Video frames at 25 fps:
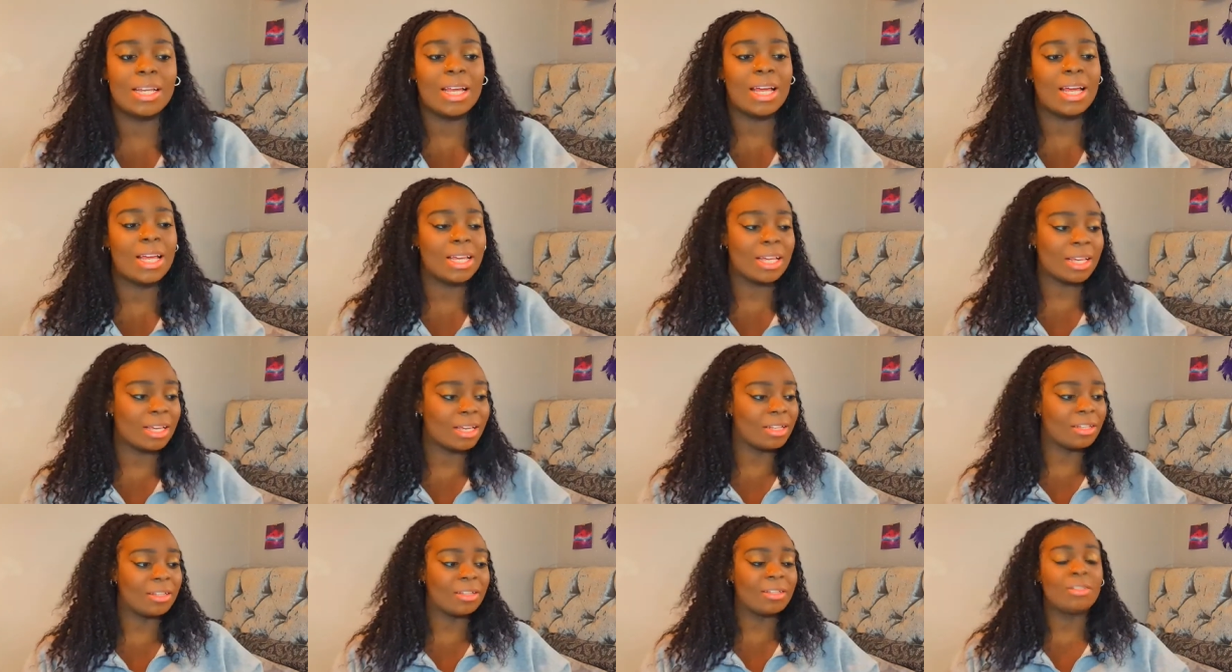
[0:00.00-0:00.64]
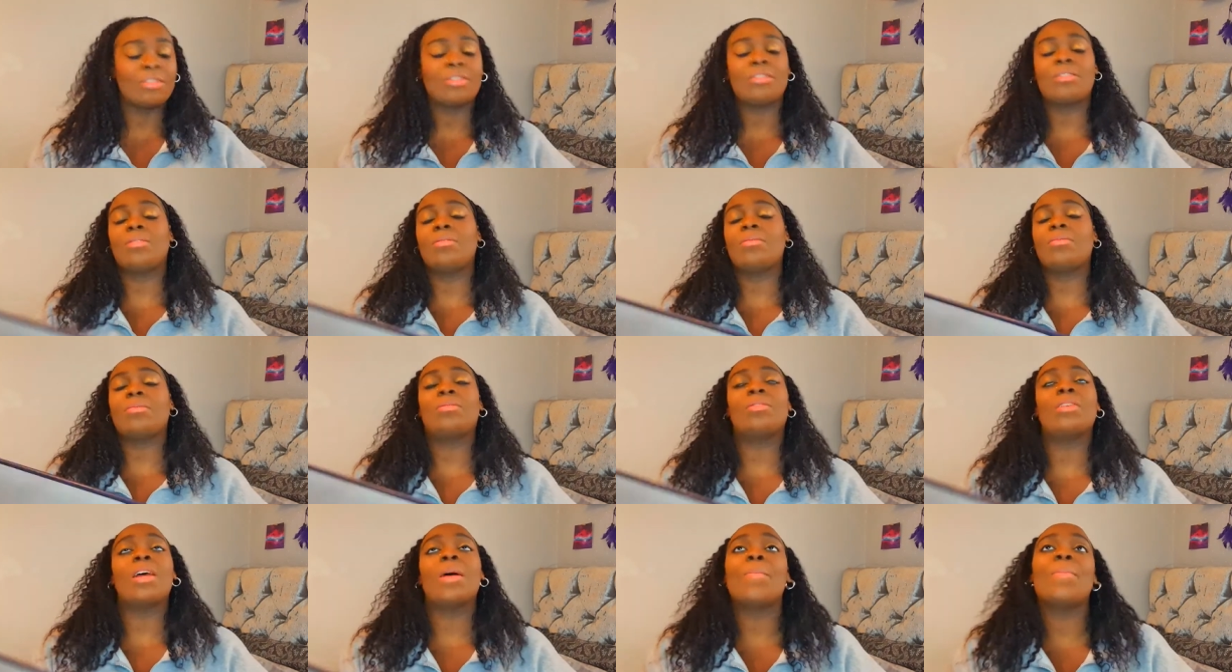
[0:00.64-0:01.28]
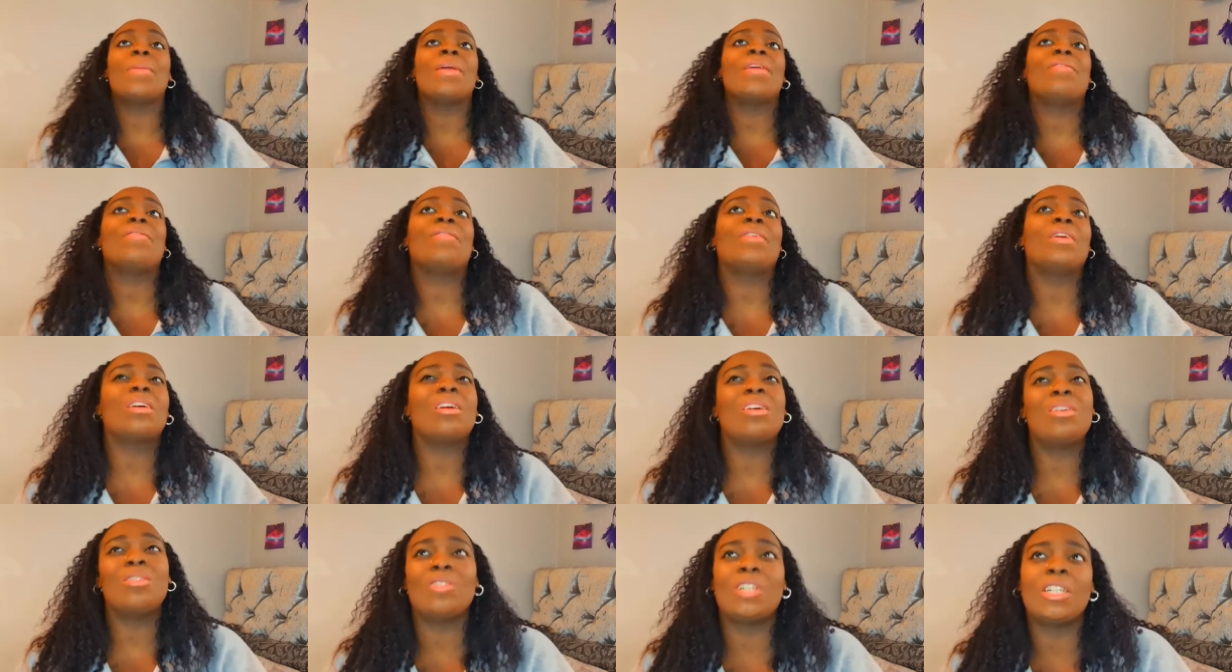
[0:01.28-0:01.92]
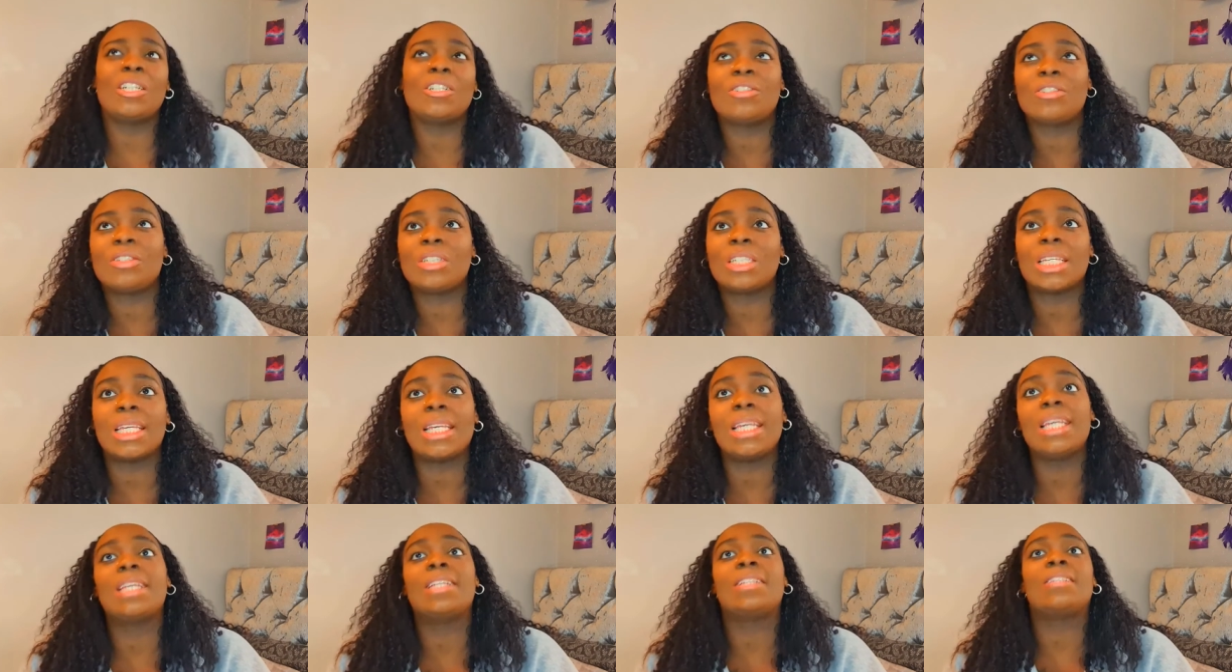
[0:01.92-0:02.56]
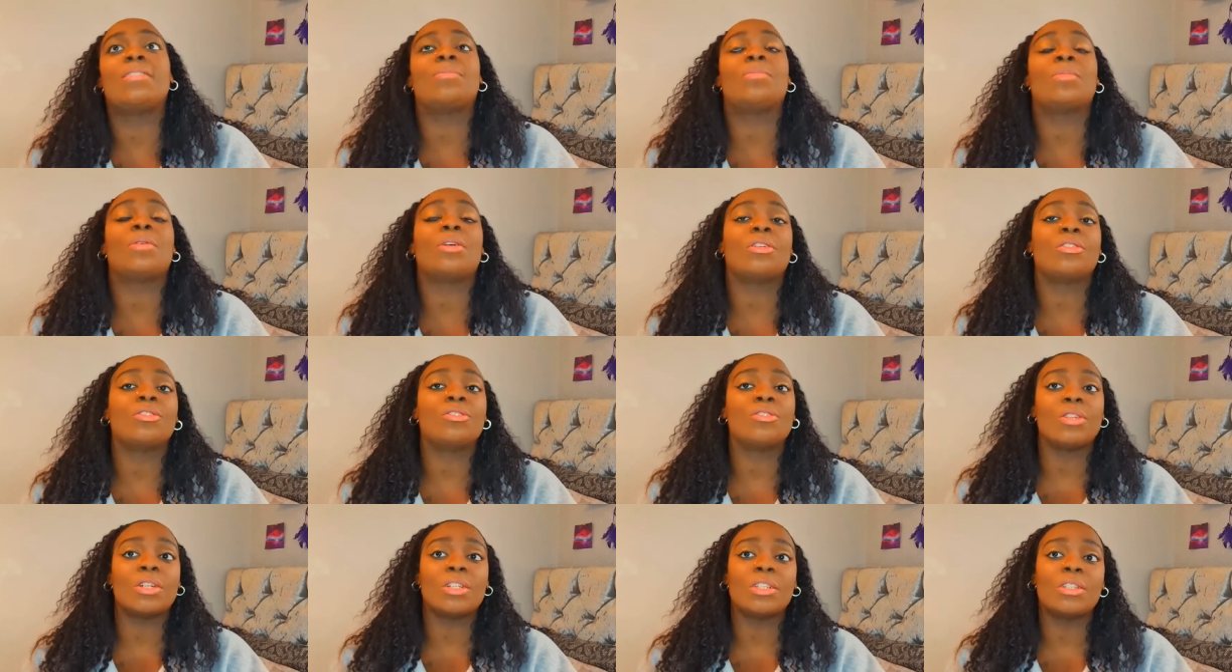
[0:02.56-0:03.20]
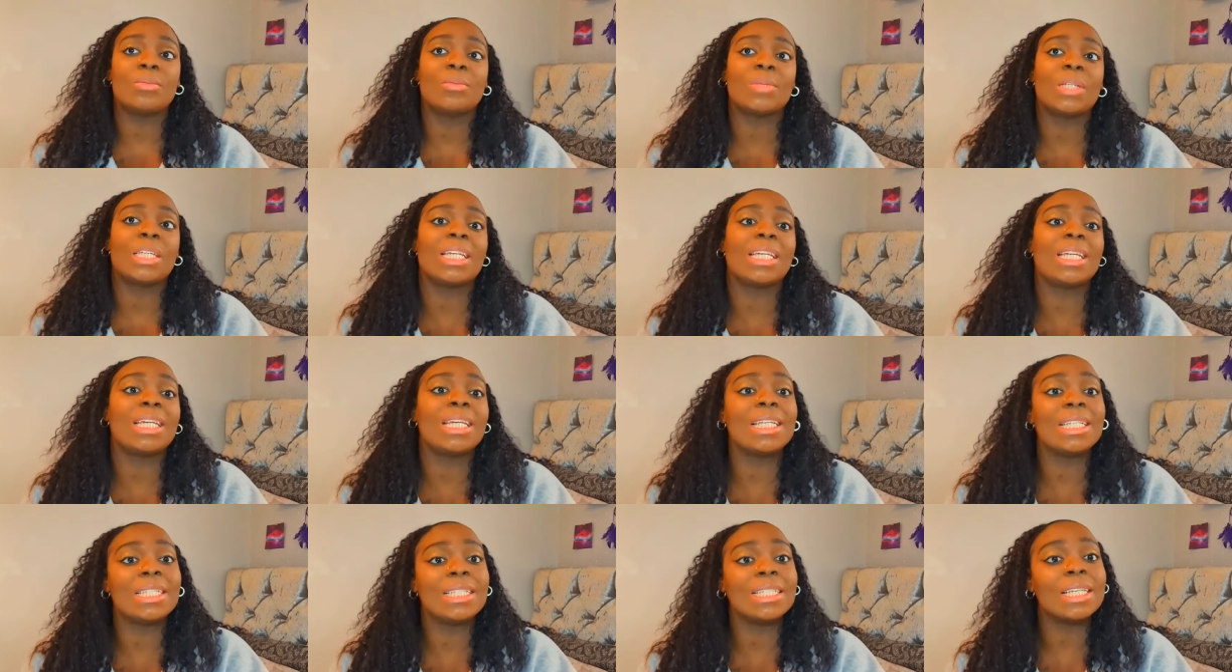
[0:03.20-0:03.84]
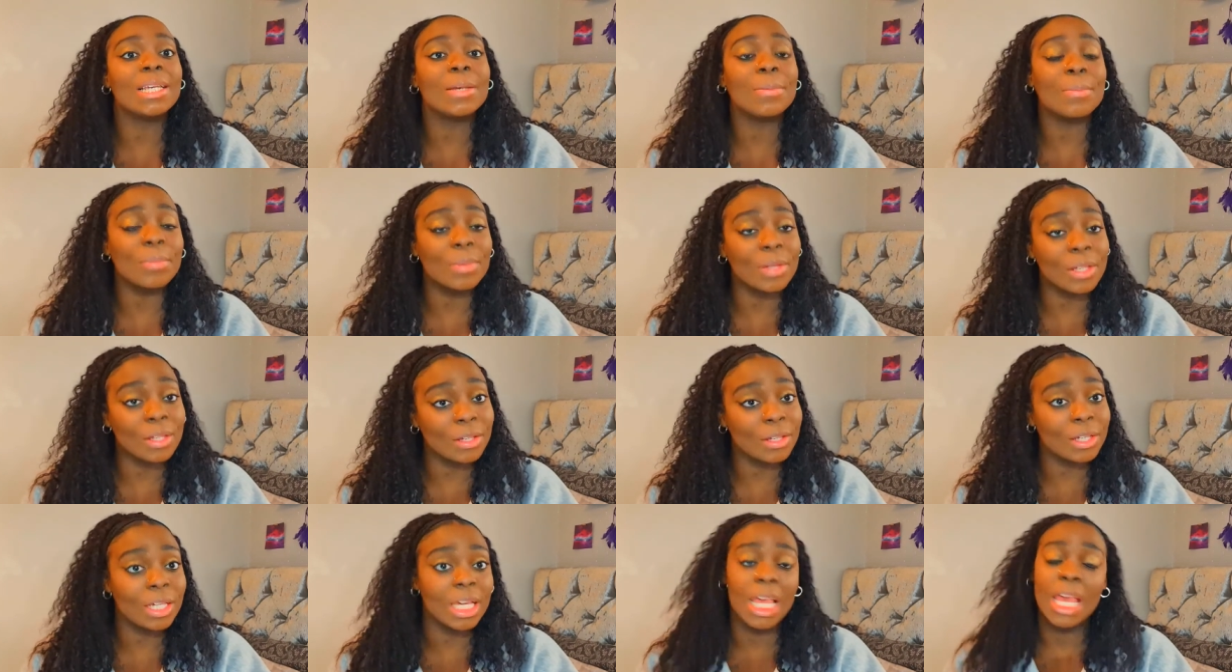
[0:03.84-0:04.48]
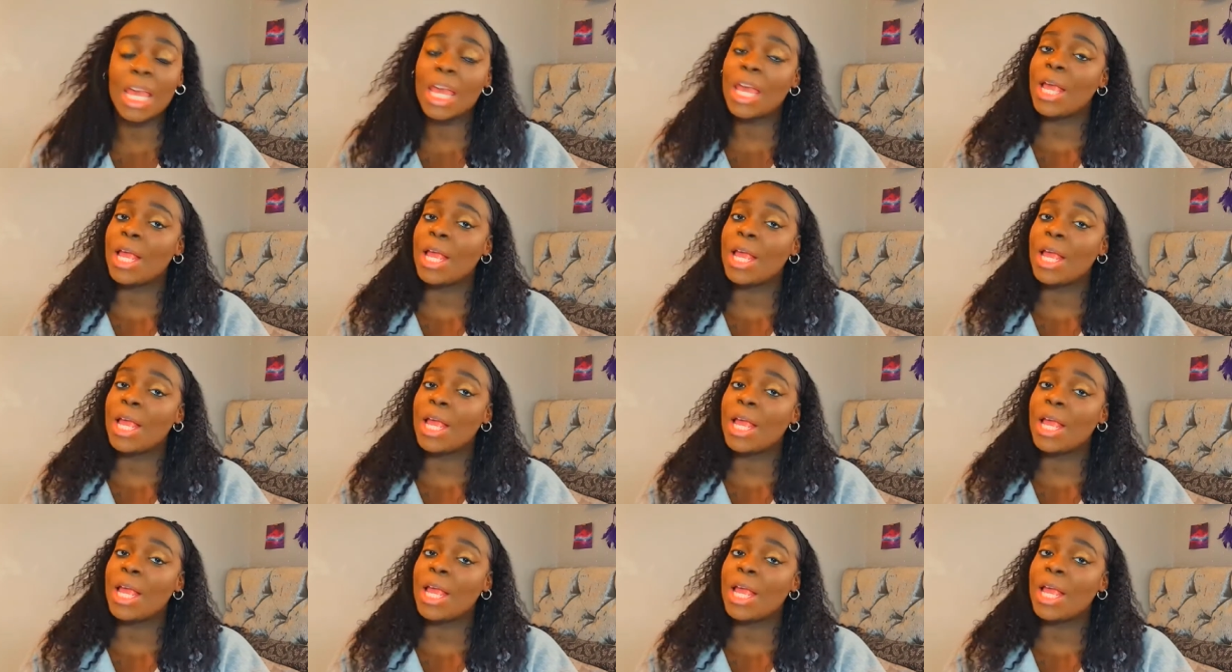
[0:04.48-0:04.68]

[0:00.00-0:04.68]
Like, some may think, oh, they're just kids, but trust me, kids can be